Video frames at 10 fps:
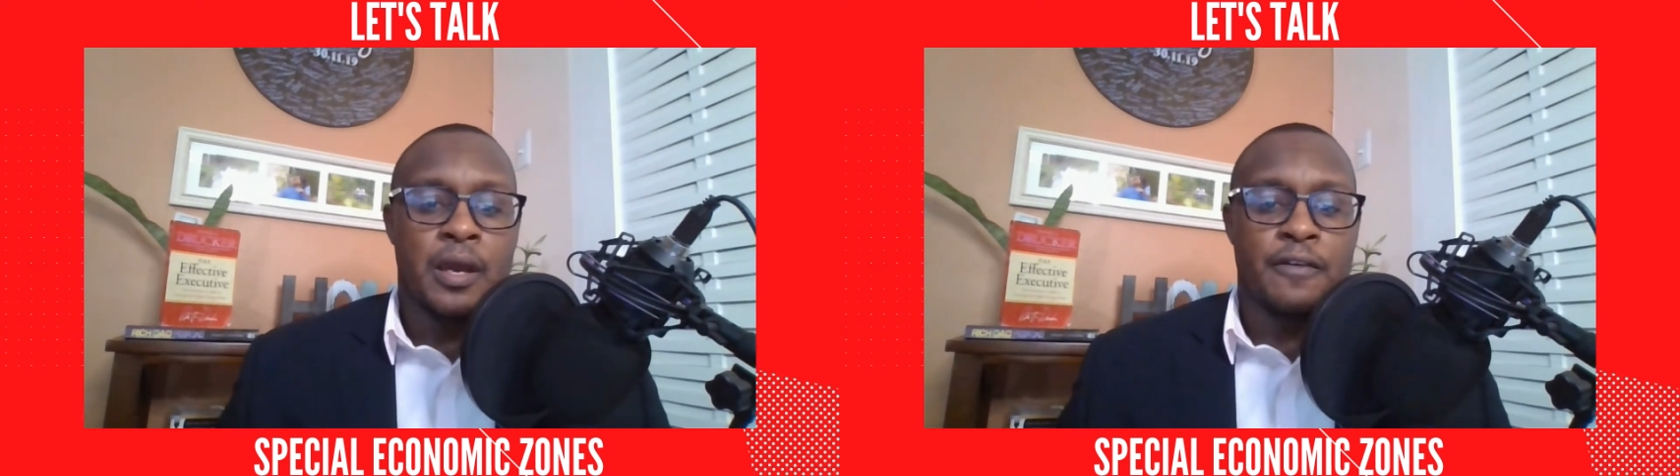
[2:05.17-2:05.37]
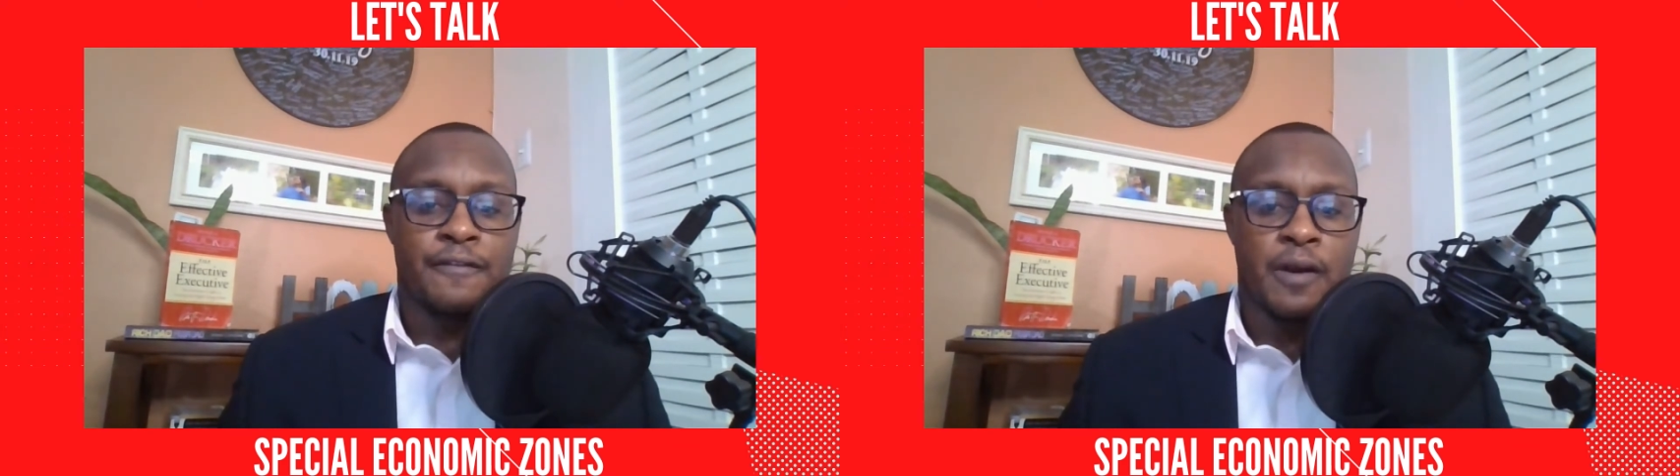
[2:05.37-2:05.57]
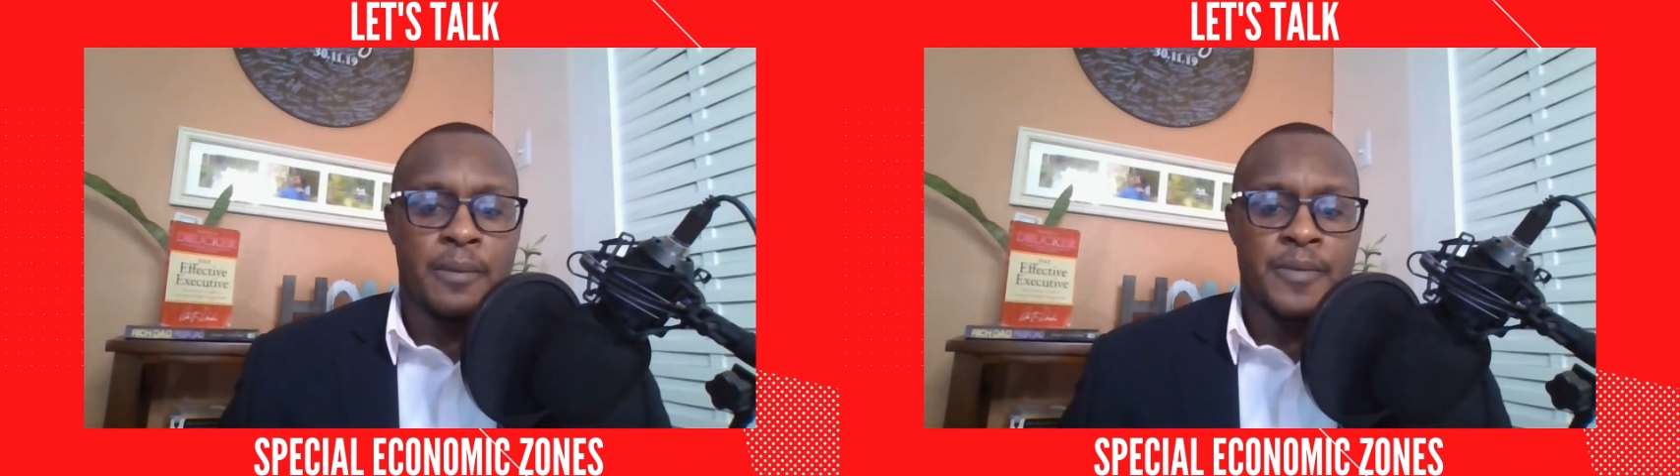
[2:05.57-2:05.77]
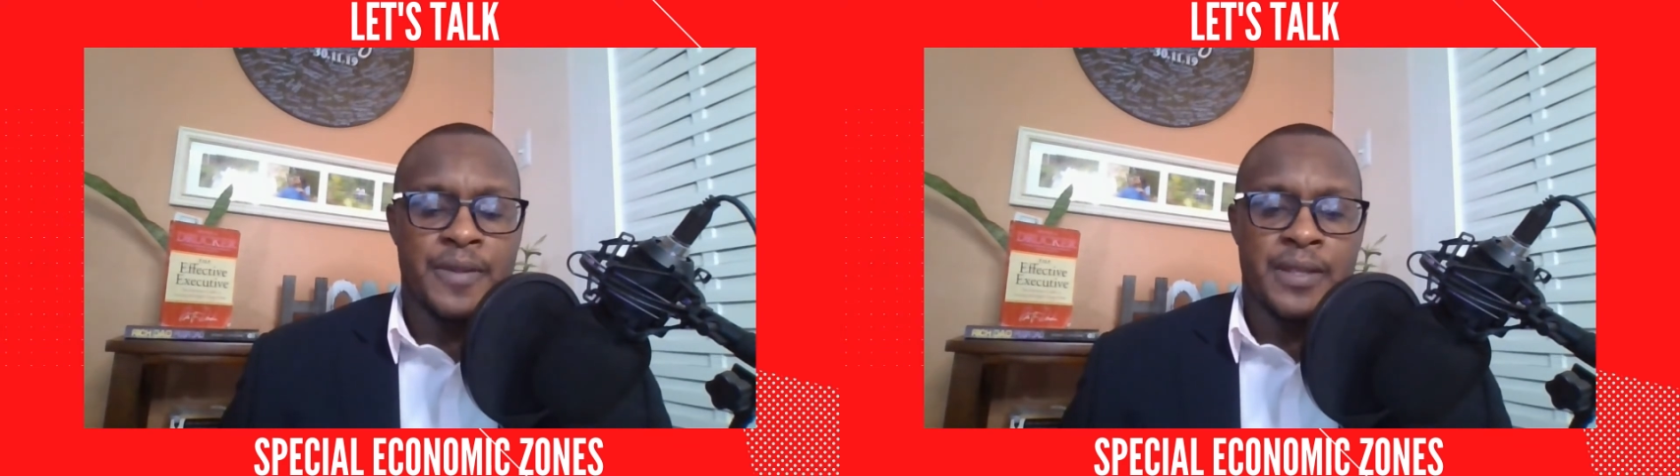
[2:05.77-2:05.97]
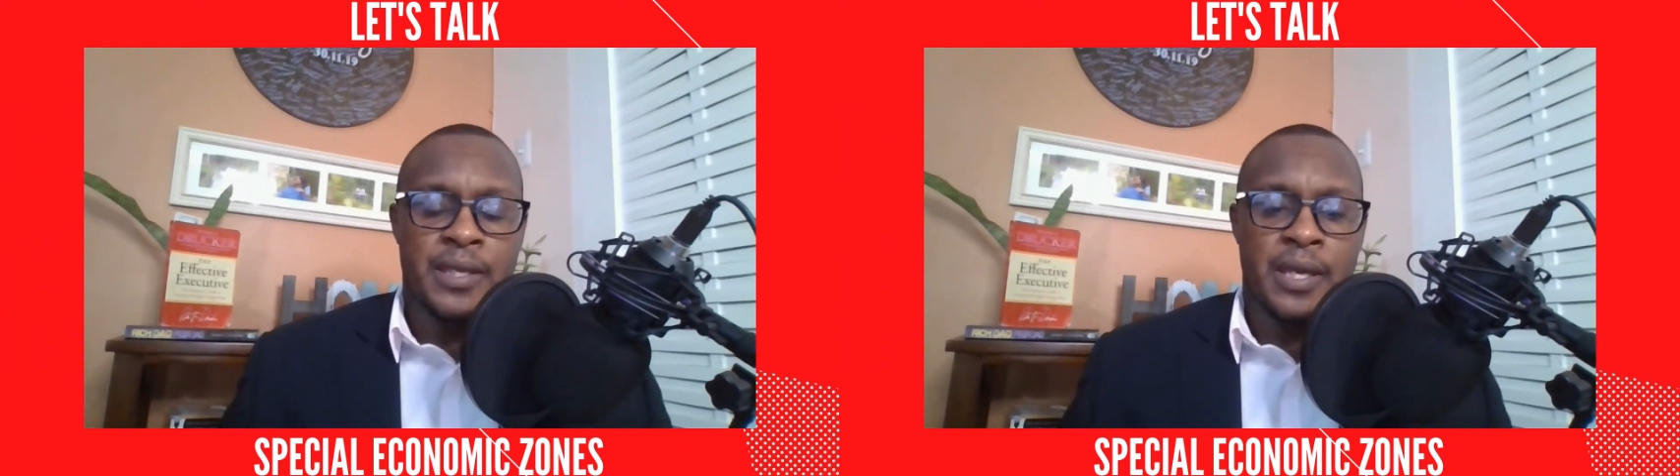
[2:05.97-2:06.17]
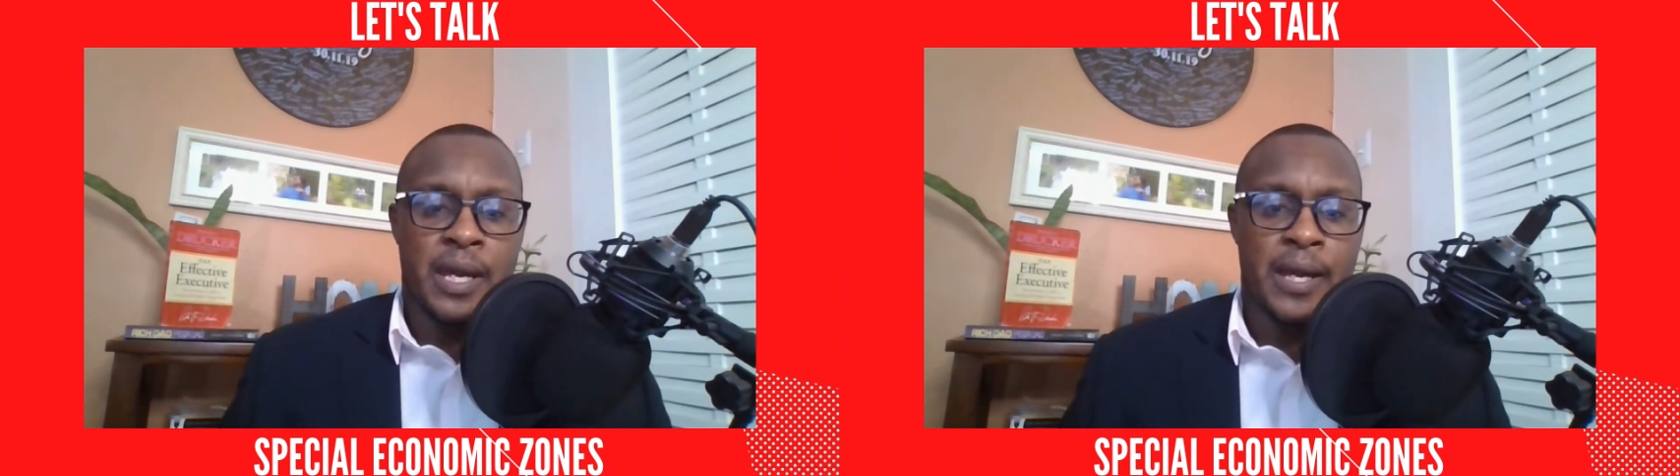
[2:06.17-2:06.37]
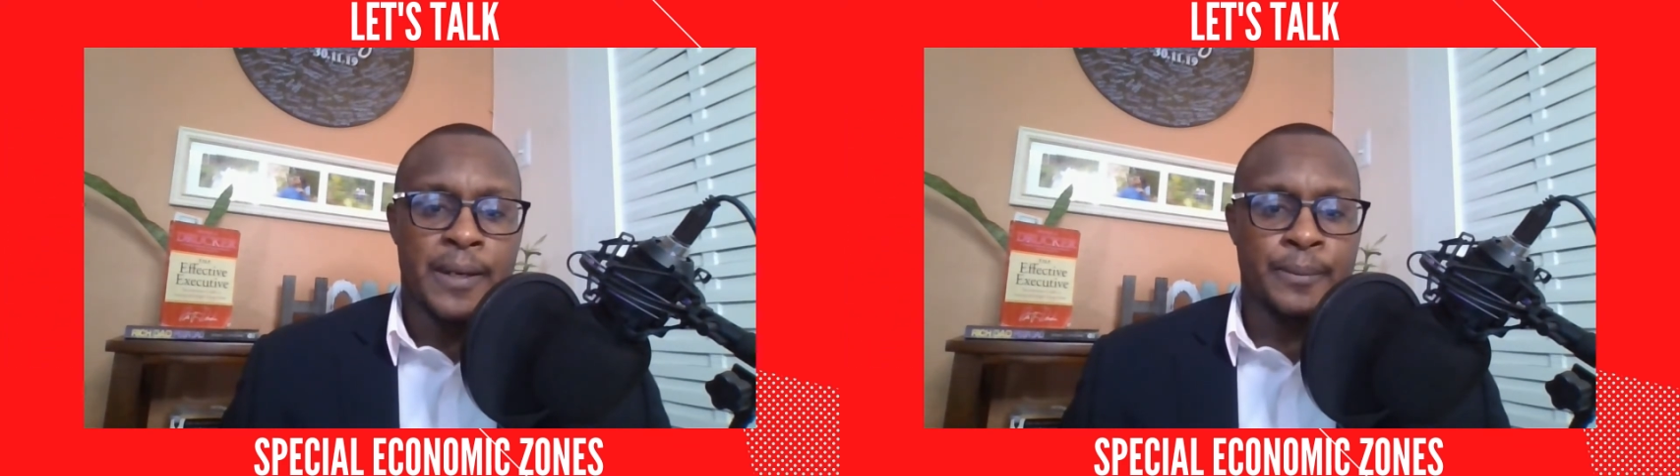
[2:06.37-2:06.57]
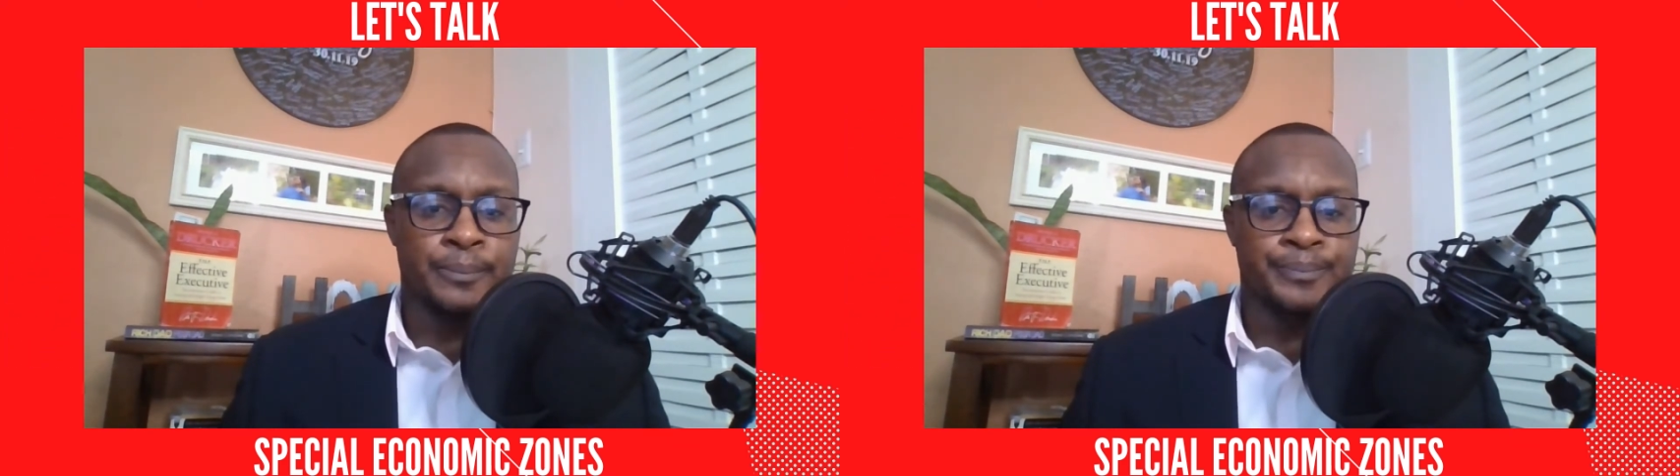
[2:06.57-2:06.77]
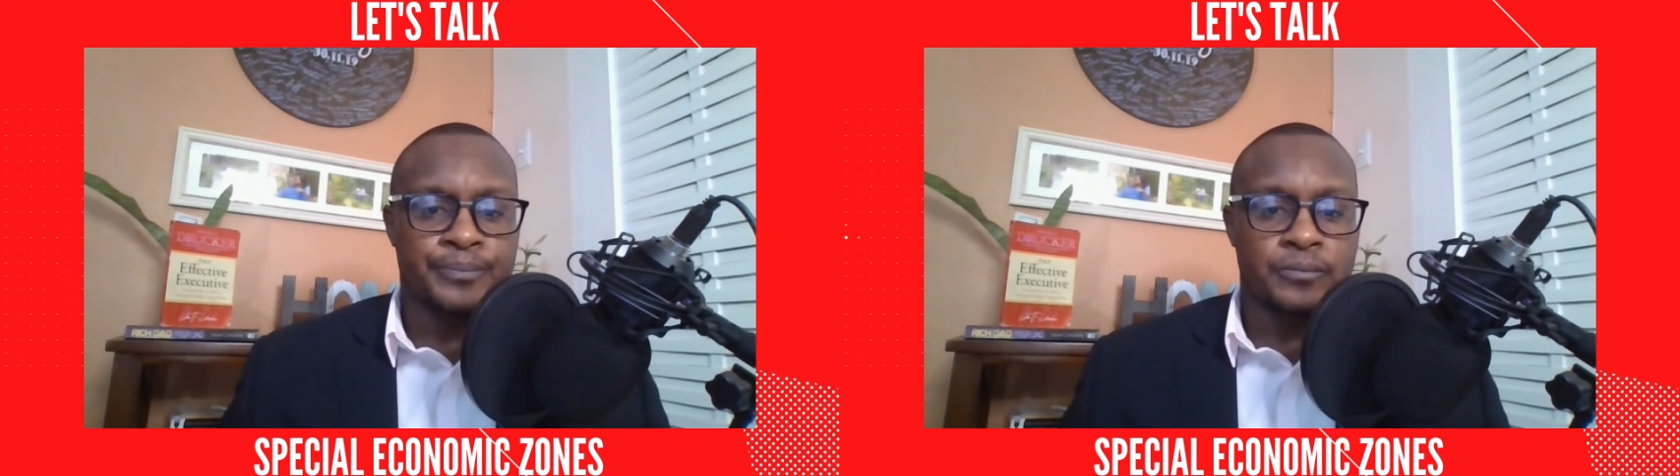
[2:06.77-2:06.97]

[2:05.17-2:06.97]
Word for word: from the um,